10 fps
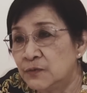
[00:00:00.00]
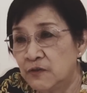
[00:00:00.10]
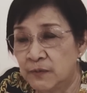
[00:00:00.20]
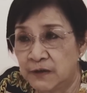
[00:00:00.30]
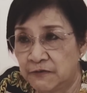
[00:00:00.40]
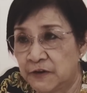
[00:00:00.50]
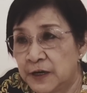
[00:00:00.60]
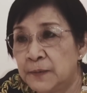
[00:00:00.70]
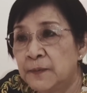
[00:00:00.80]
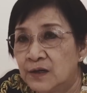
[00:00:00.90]
with my friend
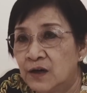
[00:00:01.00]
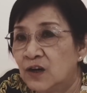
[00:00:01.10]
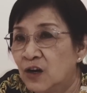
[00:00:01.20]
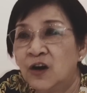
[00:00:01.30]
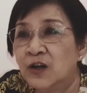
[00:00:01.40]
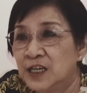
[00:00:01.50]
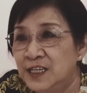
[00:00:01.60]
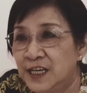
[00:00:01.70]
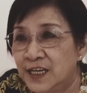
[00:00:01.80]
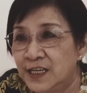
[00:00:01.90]
or
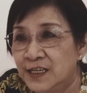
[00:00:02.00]
holiday,